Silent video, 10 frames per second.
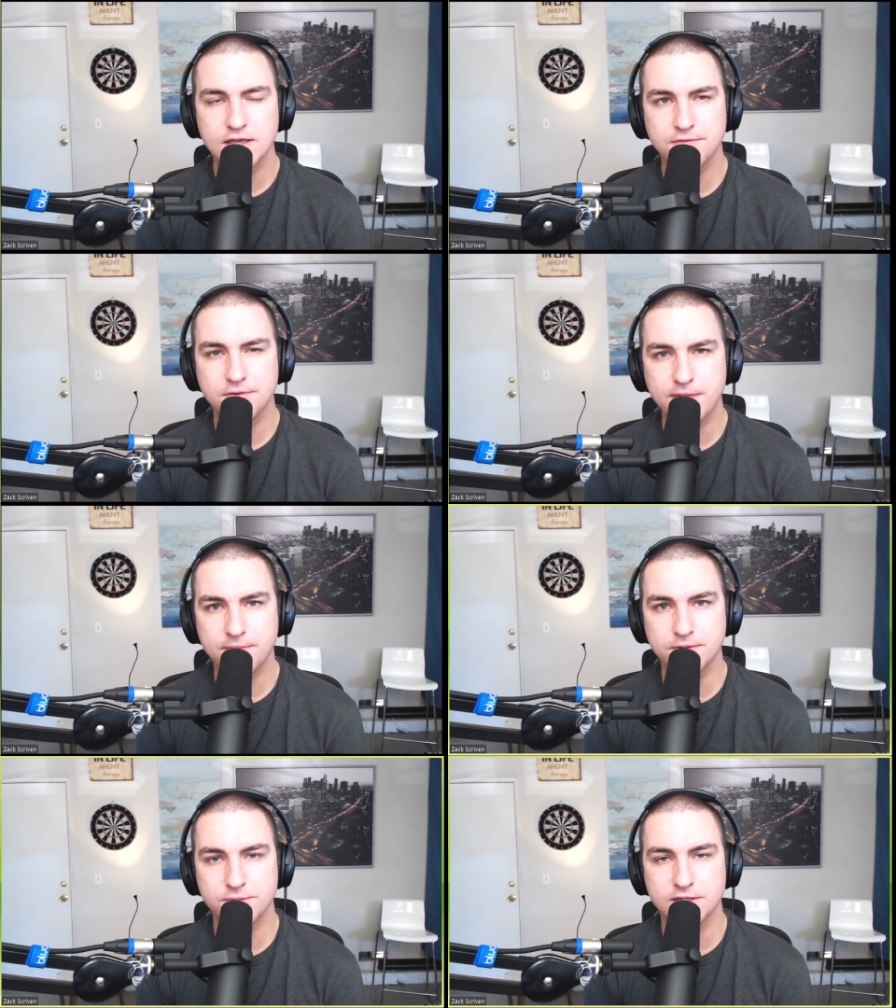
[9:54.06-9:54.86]
Yeah, from
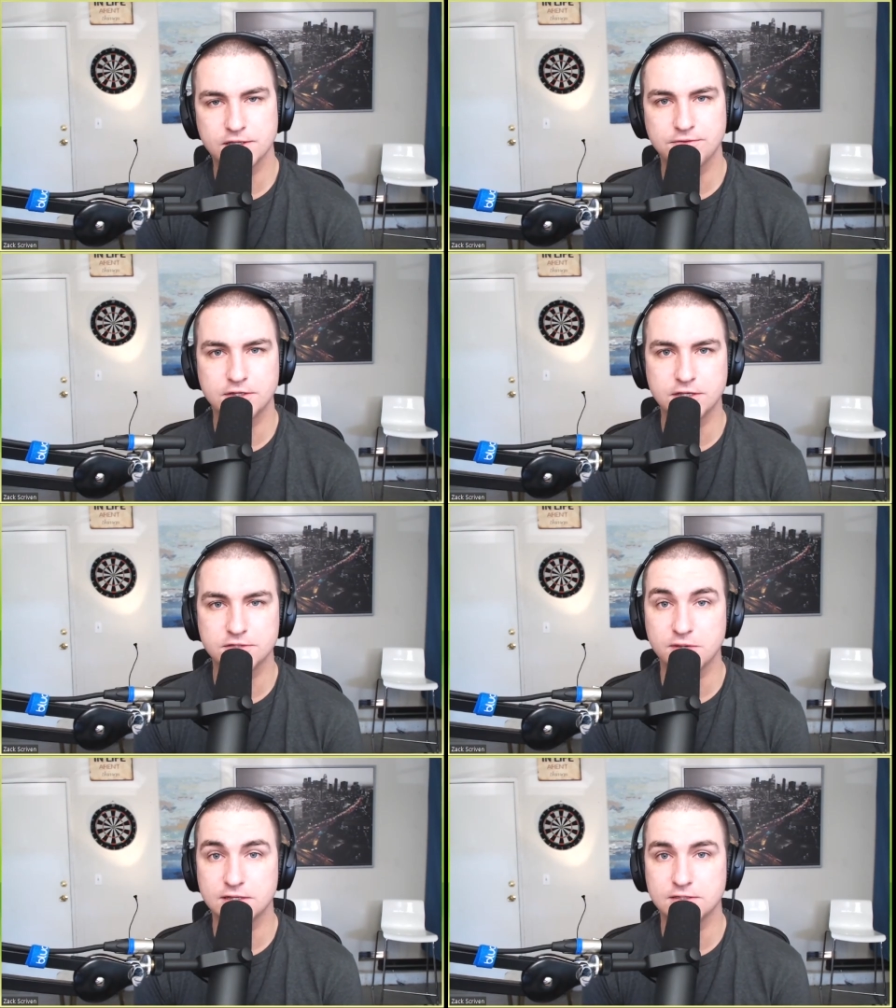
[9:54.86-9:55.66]
that perspective, it
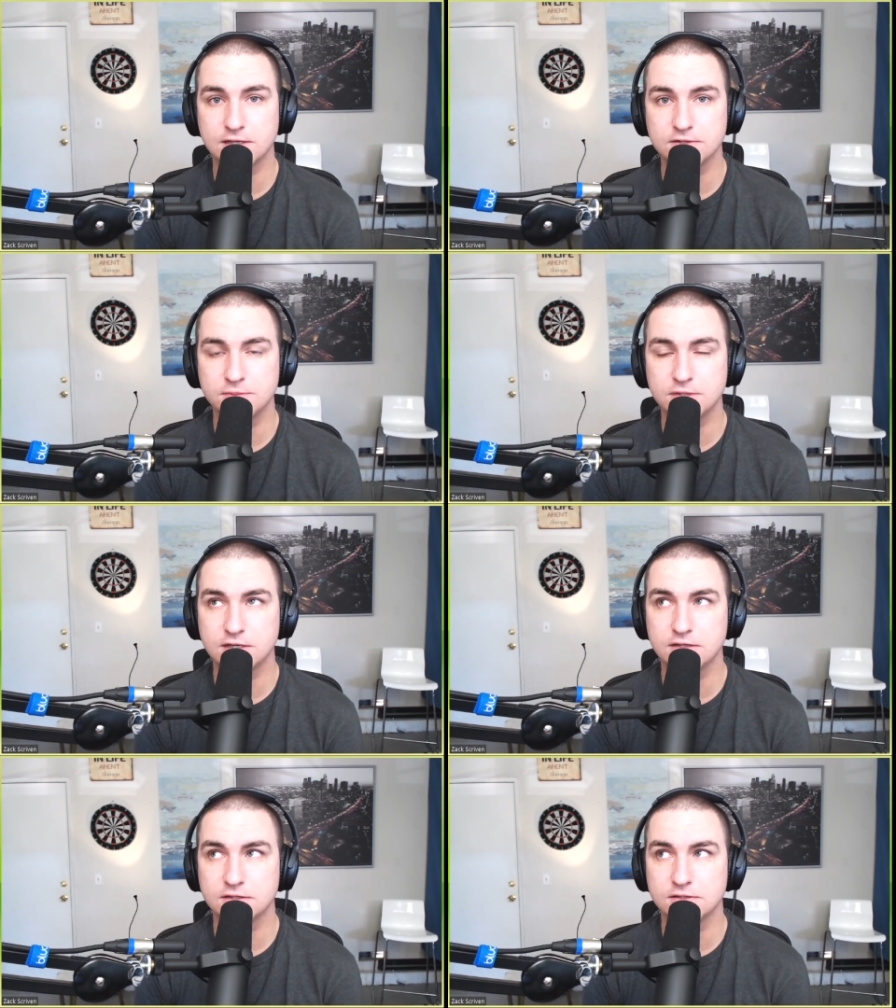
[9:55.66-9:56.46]
does make sense
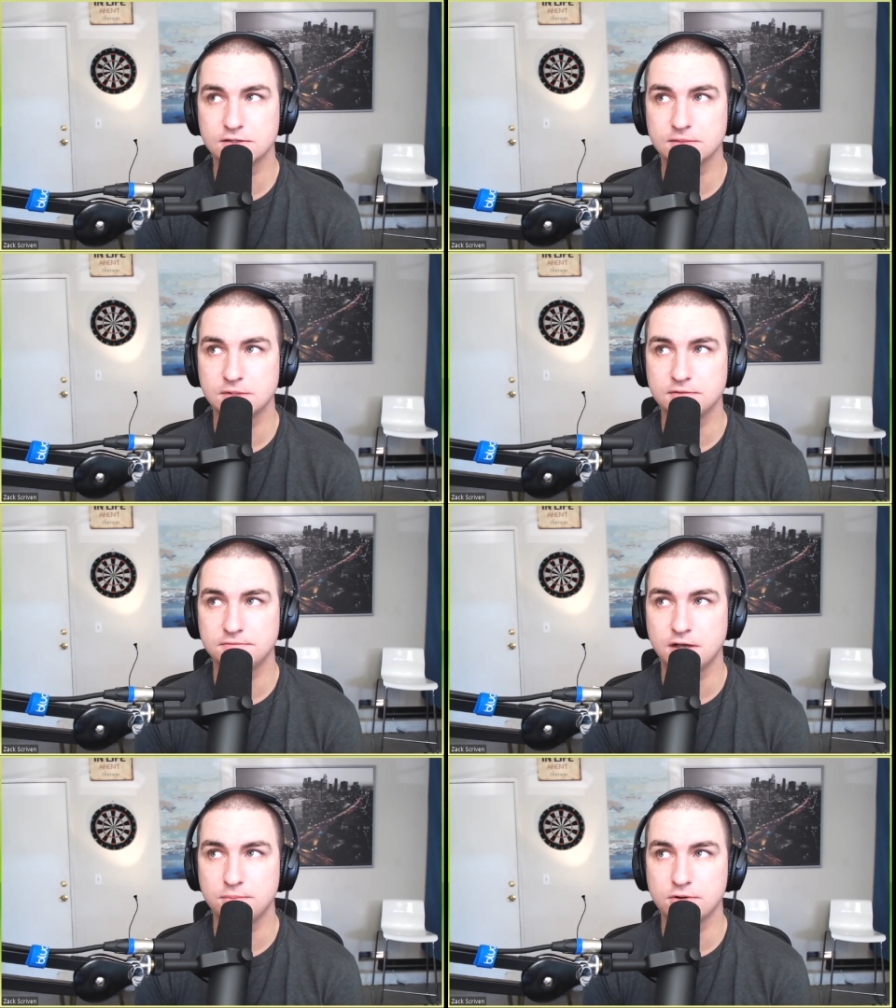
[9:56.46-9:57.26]
because, I mean,
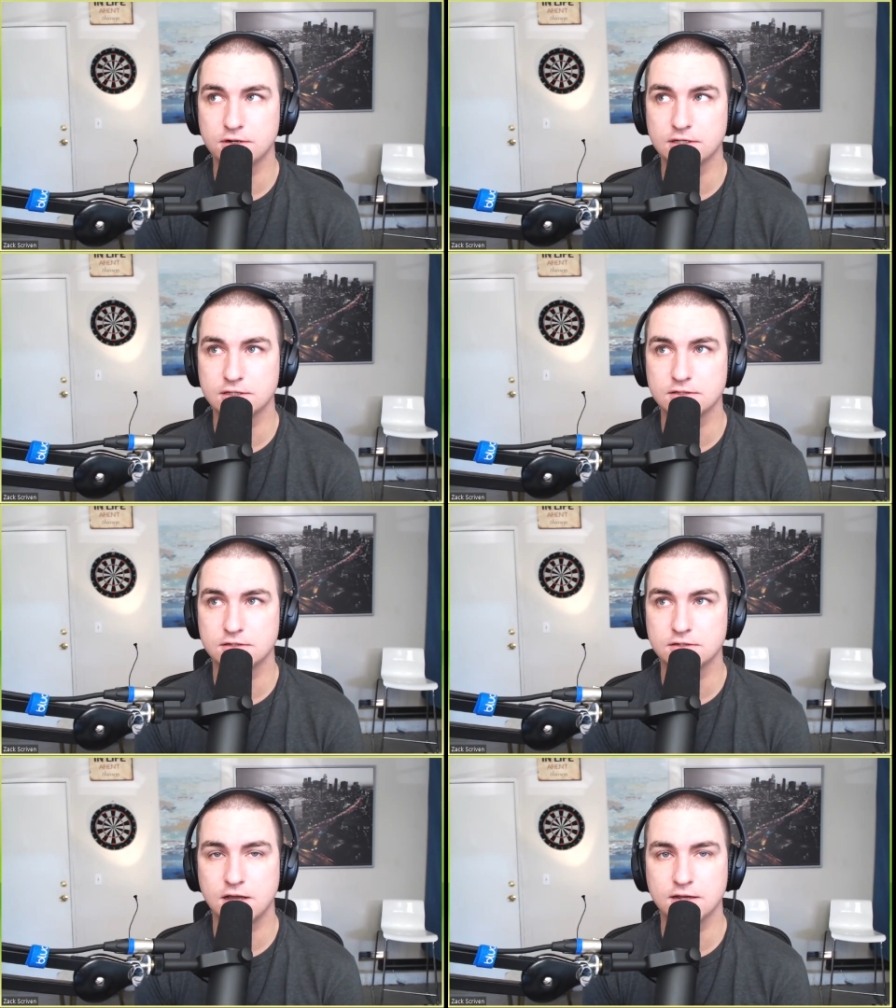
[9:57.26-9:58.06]
if Upwork
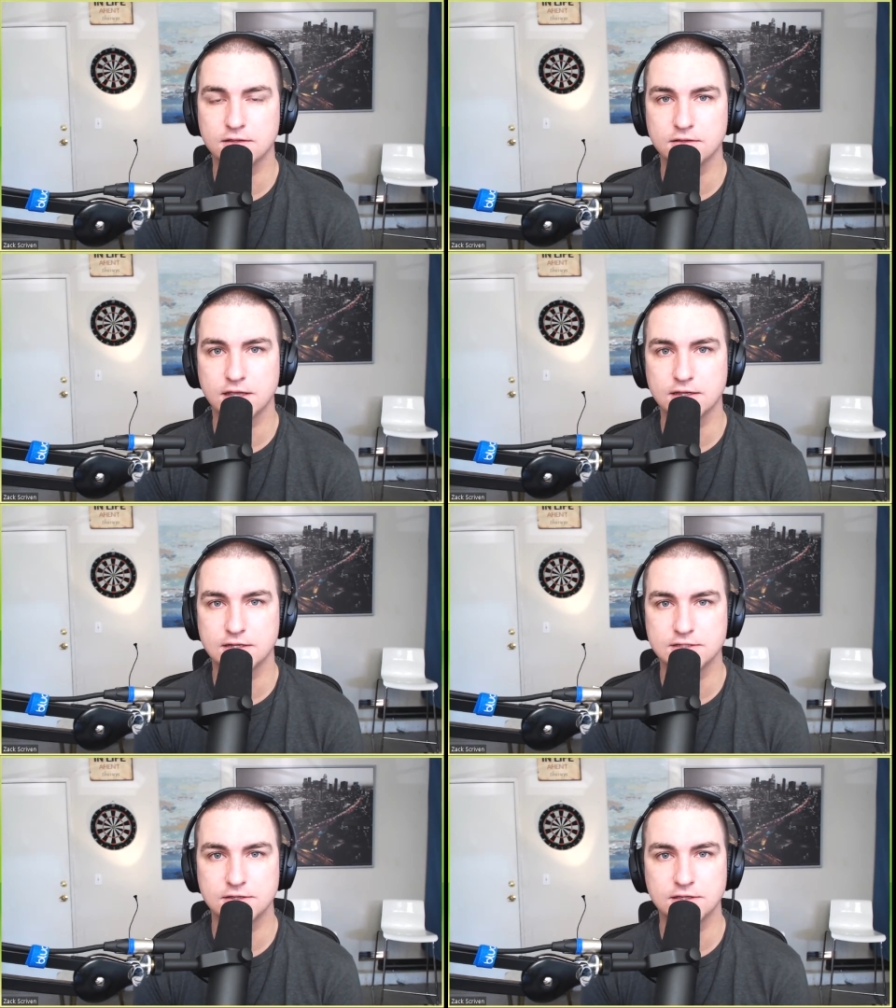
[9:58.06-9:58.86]
is not like
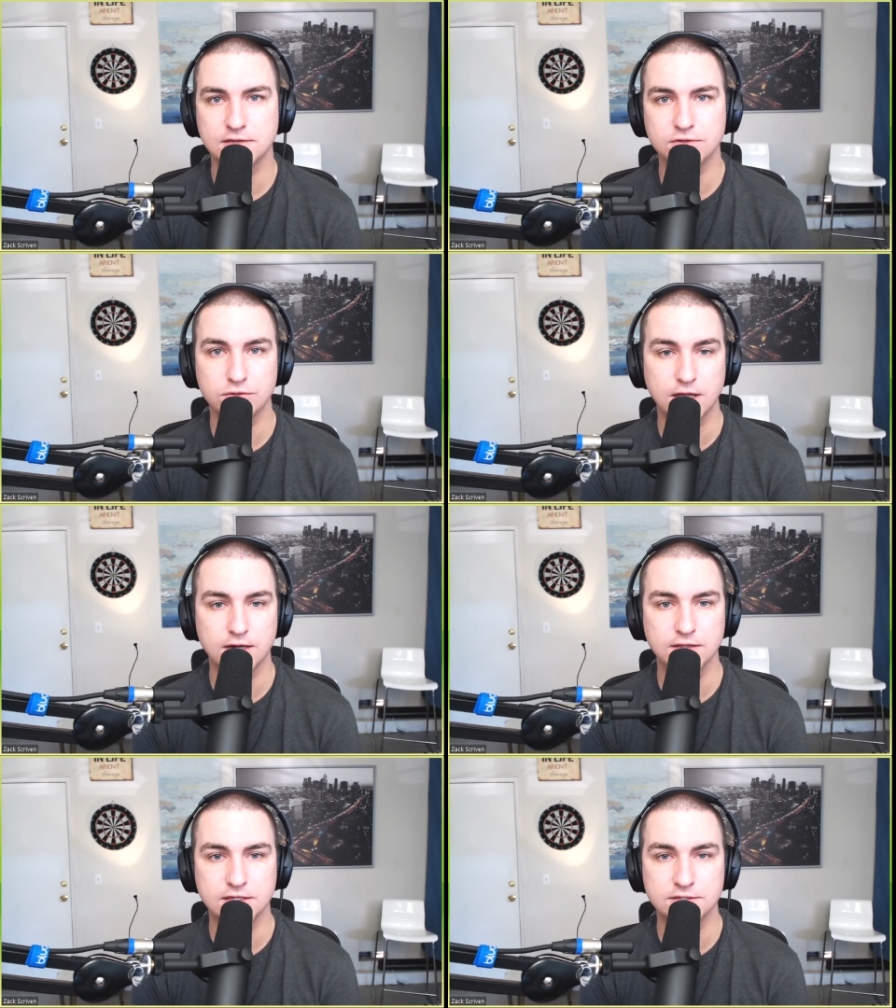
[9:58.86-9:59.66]
necessarily giving you a
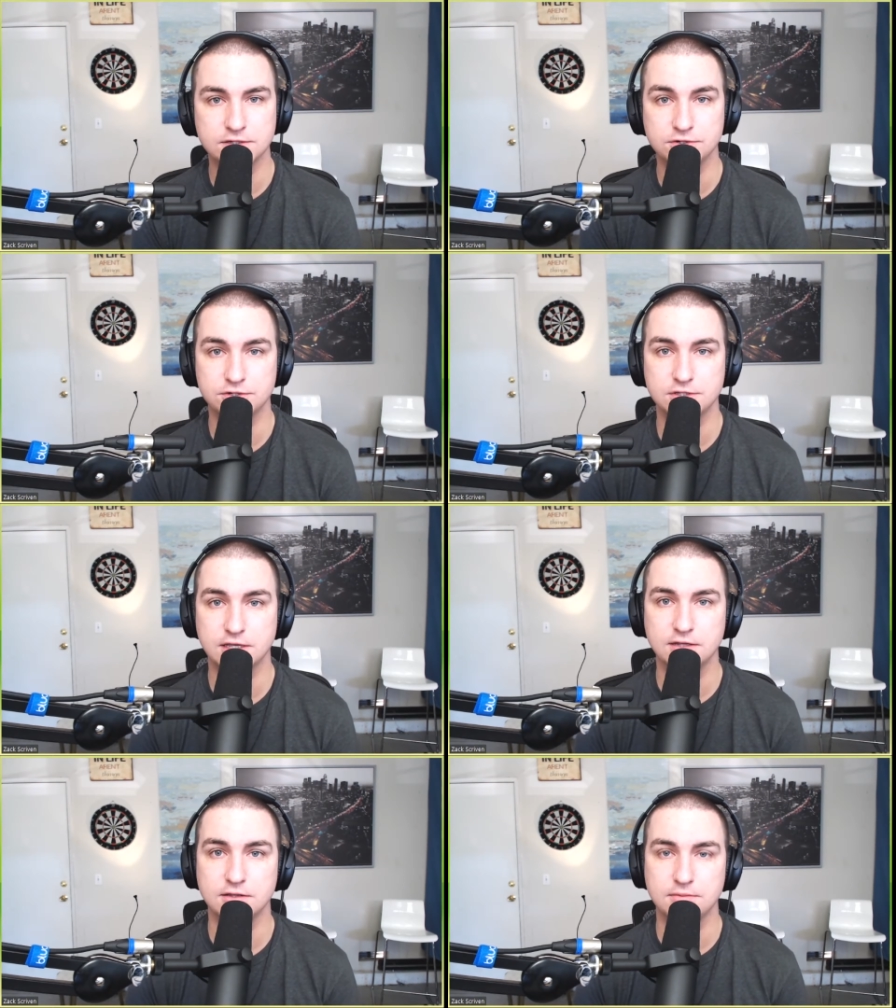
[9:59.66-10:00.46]
lot of leads and you're just
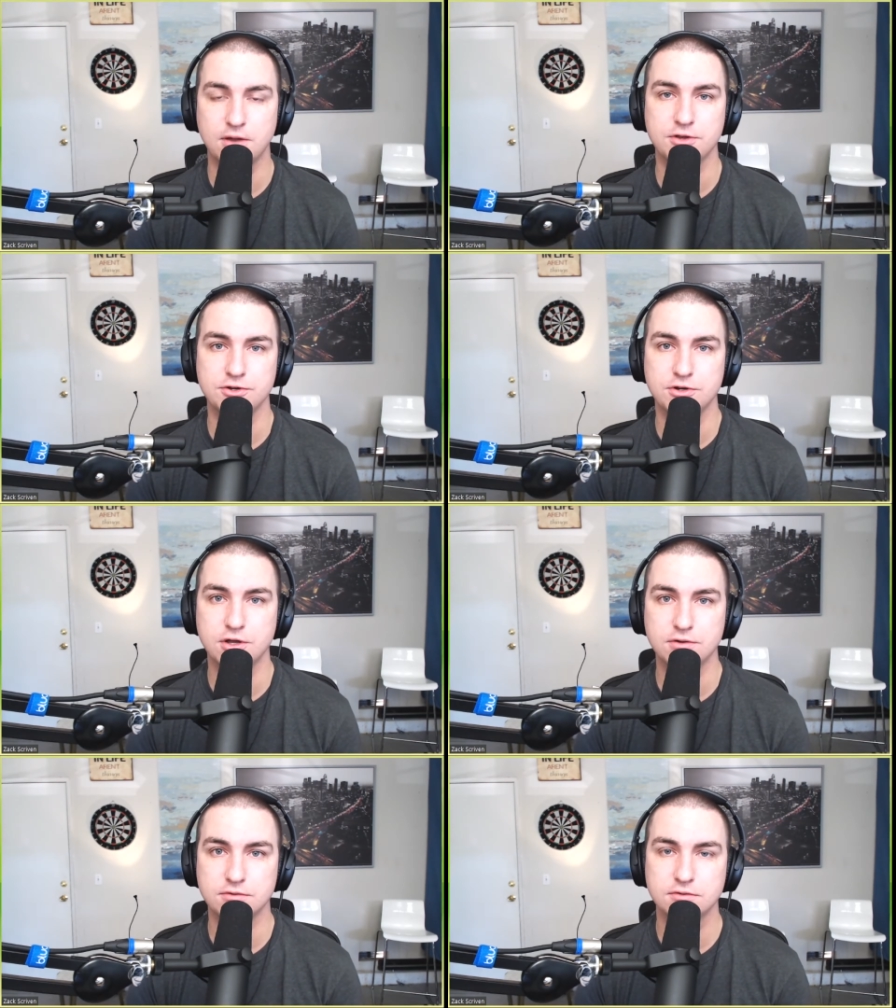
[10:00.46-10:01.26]
getting them on your
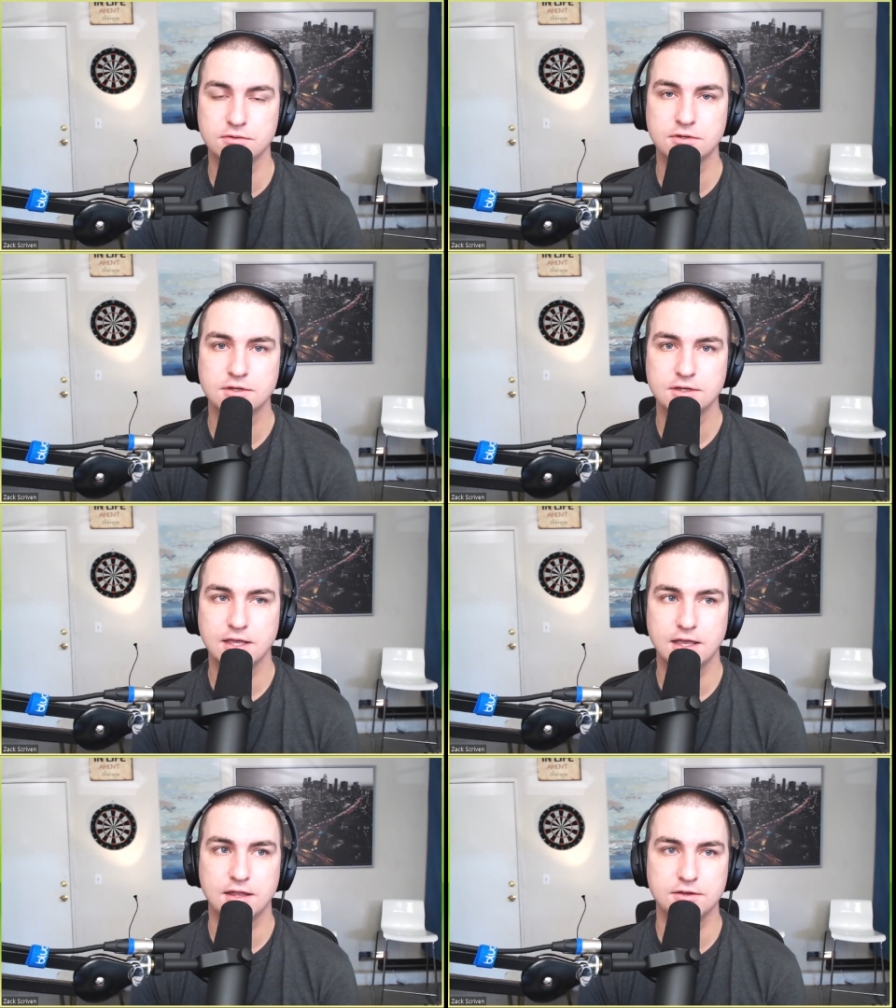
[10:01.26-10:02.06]
own
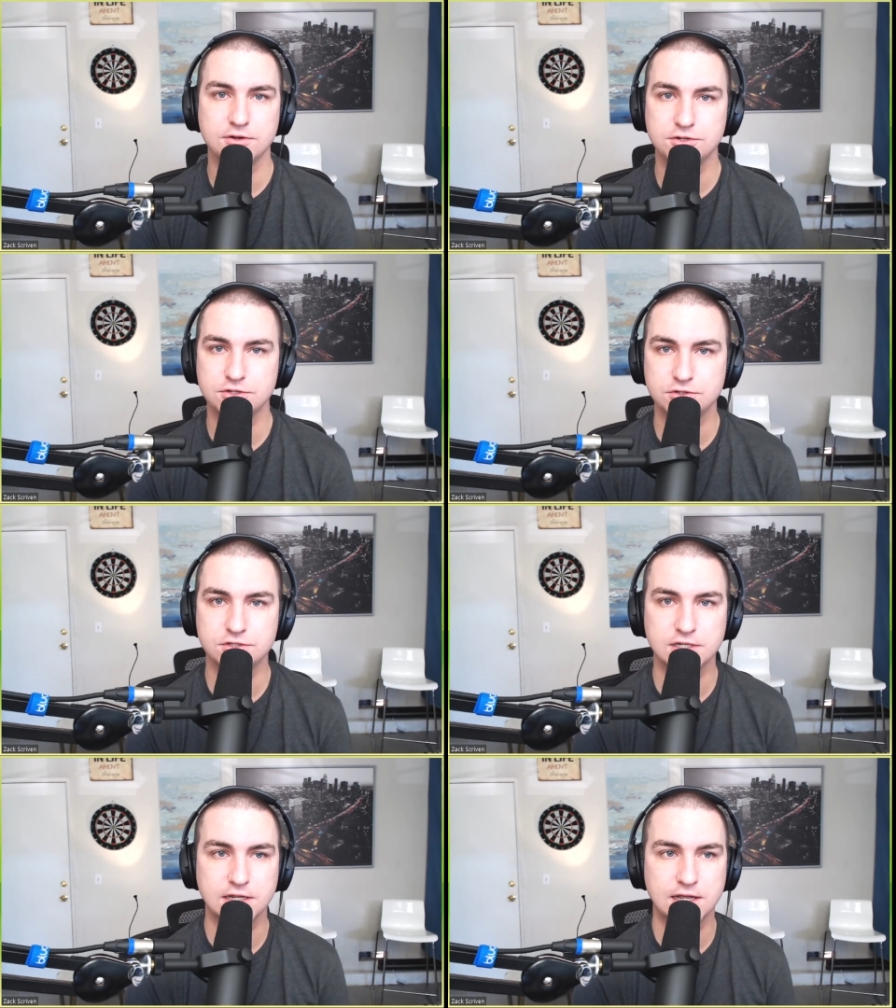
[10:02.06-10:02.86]
and you're just
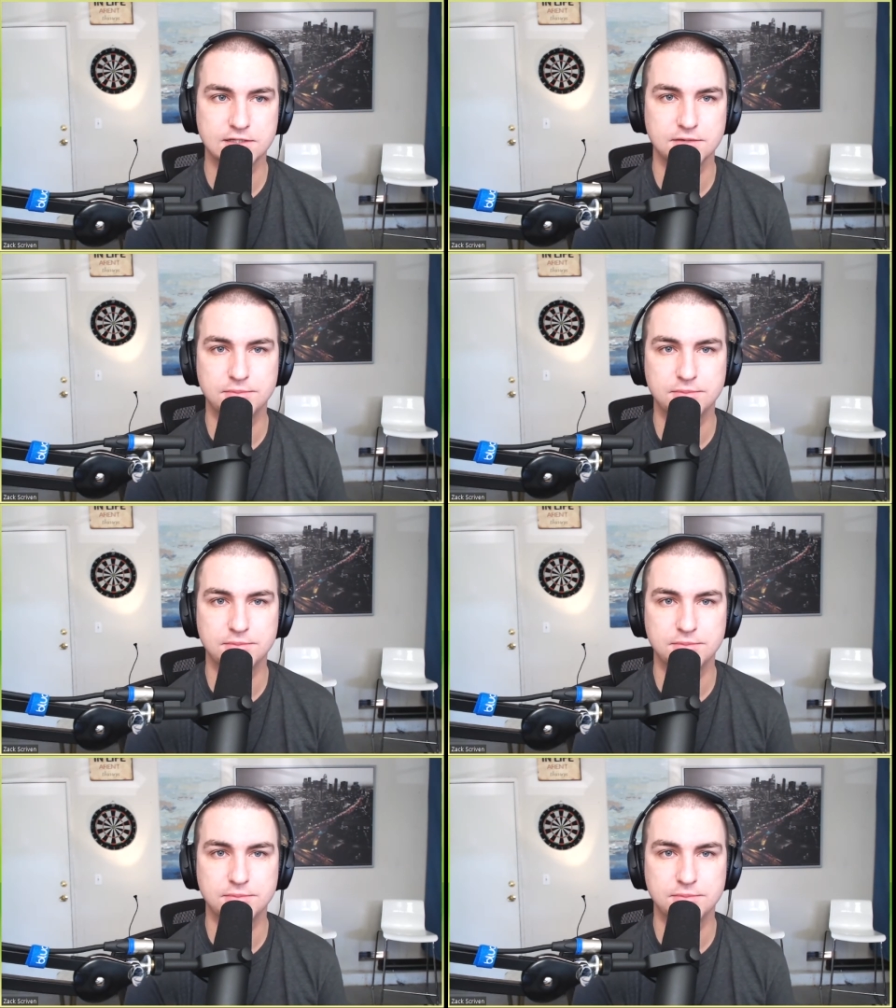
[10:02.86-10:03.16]
using it as a